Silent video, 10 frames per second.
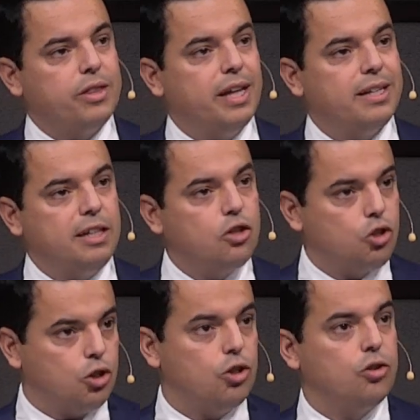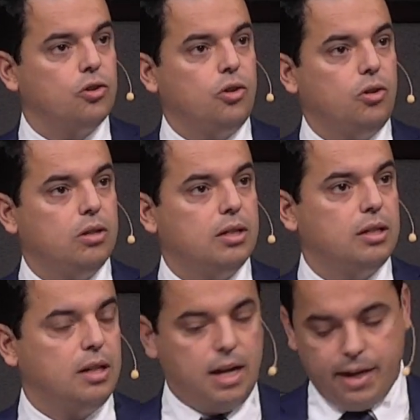than eternal
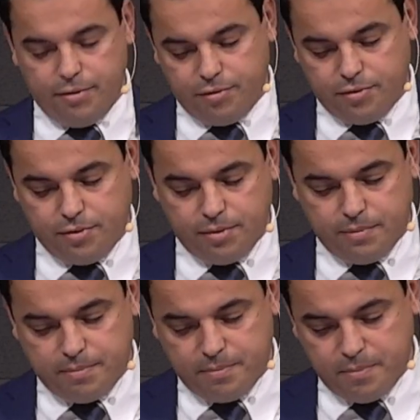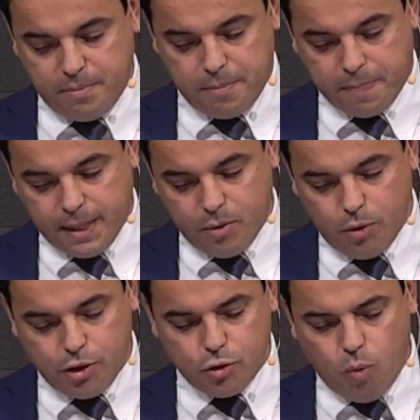life
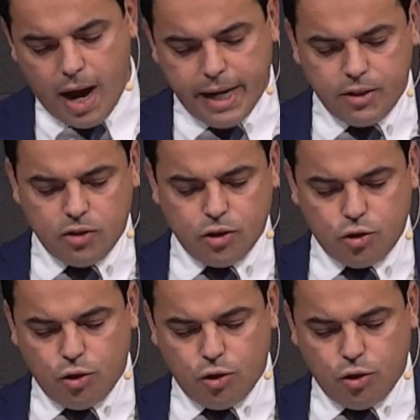which is why Jesus